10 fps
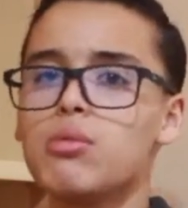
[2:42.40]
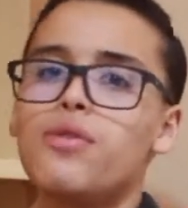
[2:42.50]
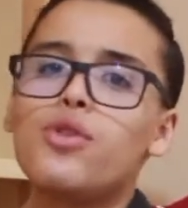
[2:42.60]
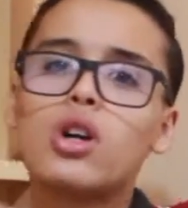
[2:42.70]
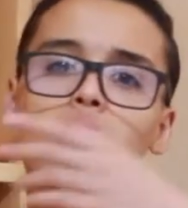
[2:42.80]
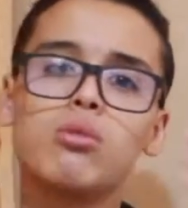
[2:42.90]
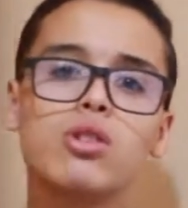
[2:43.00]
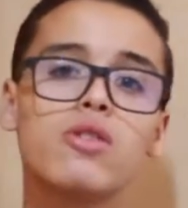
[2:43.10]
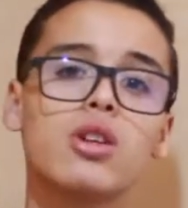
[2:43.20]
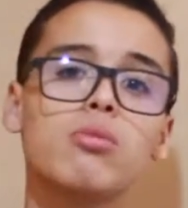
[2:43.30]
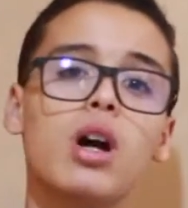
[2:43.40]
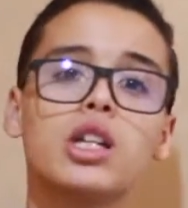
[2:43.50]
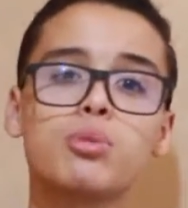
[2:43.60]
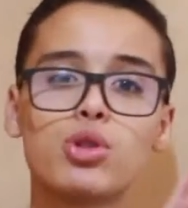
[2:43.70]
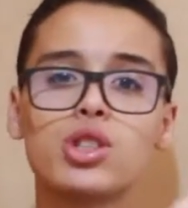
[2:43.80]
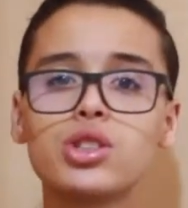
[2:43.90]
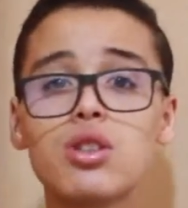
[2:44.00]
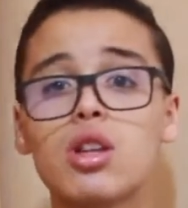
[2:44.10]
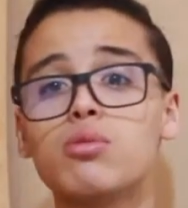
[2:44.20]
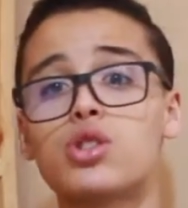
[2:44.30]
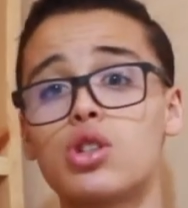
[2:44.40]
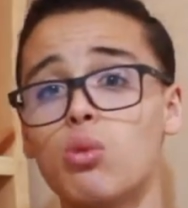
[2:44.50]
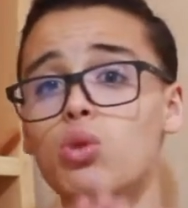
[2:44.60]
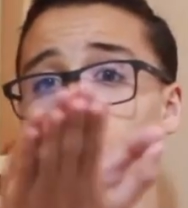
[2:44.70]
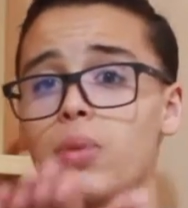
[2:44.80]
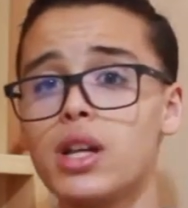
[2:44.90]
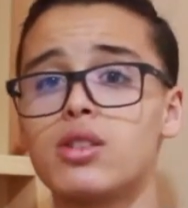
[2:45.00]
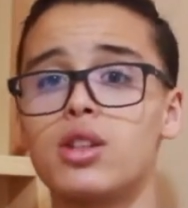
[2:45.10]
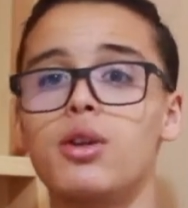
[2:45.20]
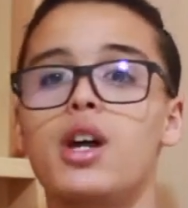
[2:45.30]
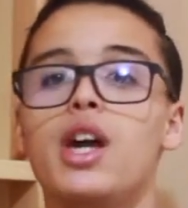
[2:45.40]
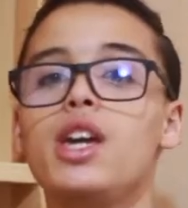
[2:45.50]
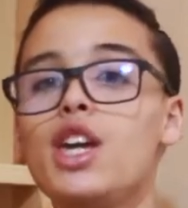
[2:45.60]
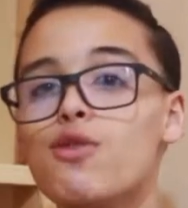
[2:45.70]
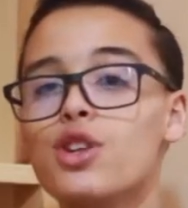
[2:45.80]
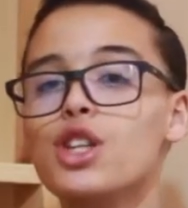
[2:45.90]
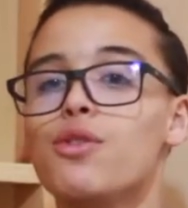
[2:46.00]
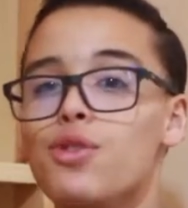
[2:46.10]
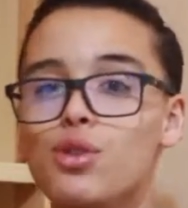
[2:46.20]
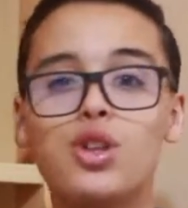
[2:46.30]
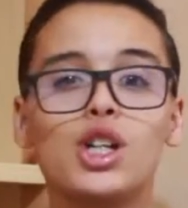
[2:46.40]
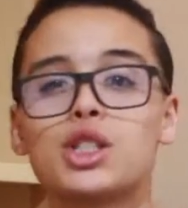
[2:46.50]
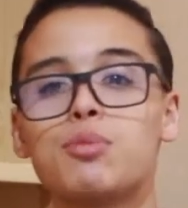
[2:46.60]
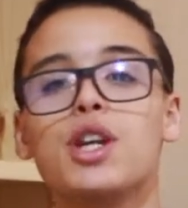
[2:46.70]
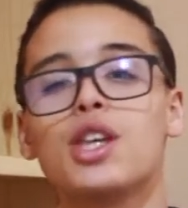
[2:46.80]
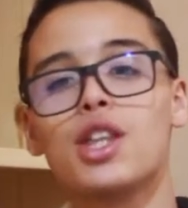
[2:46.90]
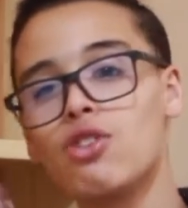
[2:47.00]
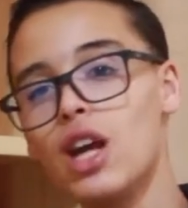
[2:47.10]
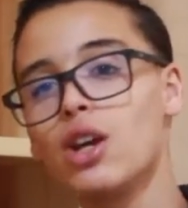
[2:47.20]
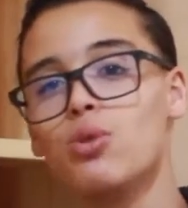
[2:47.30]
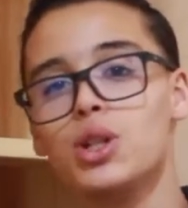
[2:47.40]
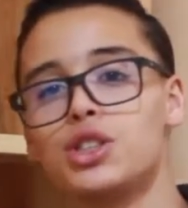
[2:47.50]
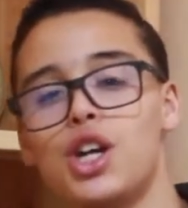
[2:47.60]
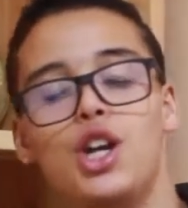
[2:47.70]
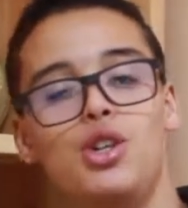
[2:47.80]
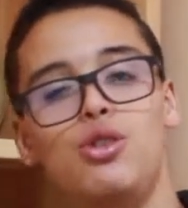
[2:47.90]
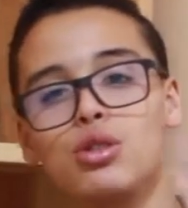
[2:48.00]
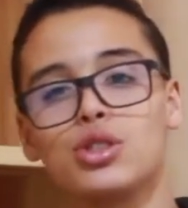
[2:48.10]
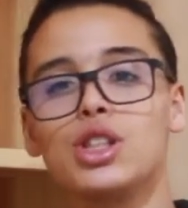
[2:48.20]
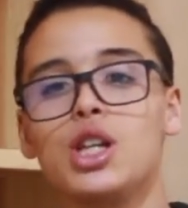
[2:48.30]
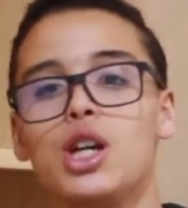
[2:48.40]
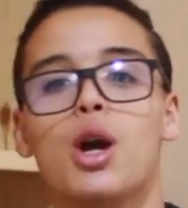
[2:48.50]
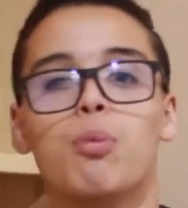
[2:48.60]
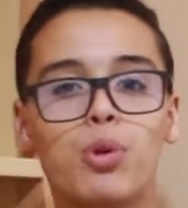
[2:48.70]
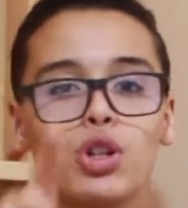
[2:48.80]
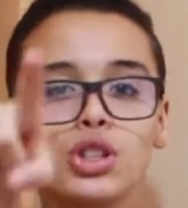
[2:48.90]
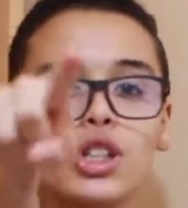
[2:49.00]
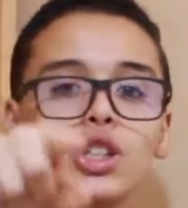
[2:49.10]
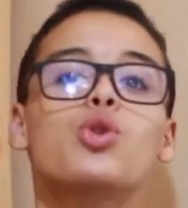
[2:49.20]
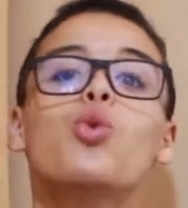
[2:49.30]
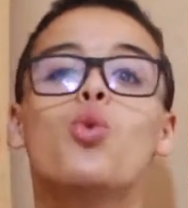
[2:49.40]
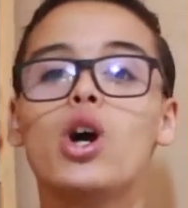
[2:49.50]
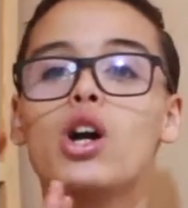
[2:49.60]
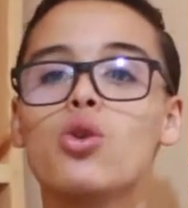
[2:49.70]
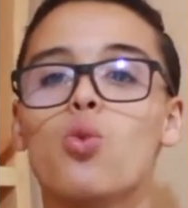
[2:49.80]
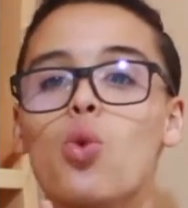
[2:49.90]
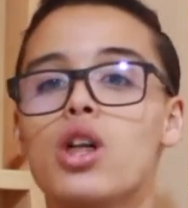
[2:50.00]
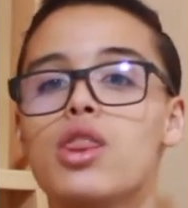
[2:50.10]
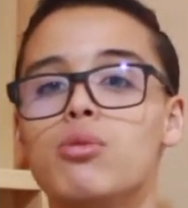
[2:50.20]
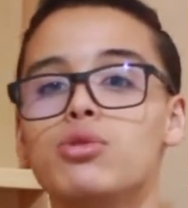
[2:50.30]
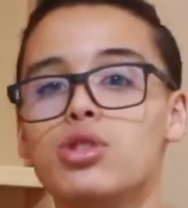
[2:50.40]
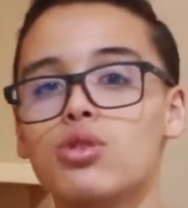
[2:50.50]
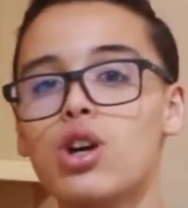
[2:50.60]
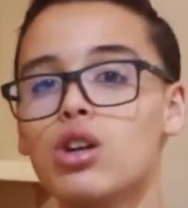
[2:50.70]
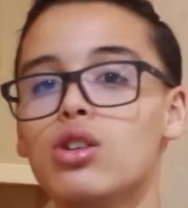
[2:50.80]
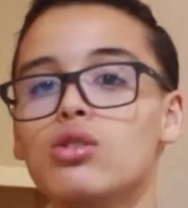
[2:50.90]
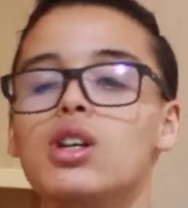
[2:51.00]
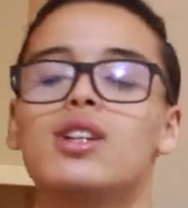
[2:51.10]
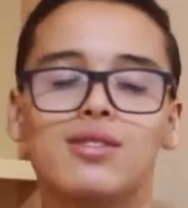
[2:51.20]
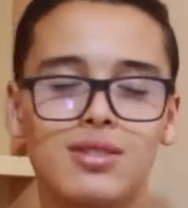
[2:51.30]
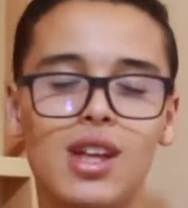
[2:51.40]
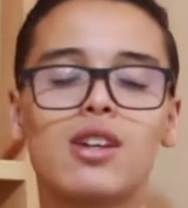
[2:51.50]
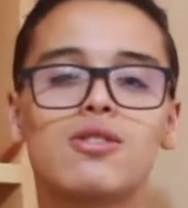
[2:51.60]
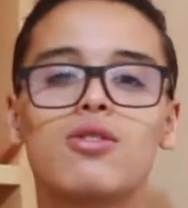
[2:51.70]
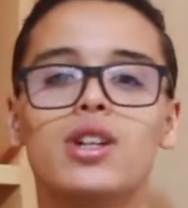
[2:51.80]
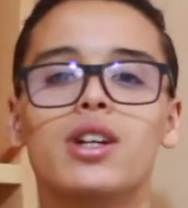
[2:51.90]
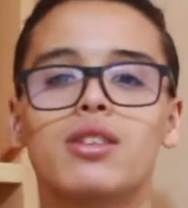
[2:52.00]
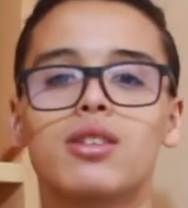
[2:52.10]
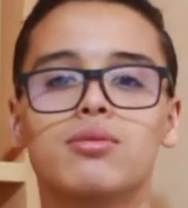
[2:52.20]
if you can move them and position them somewhere better. Even if you don't speak their language, usually pointing to where you want them to go does the trick.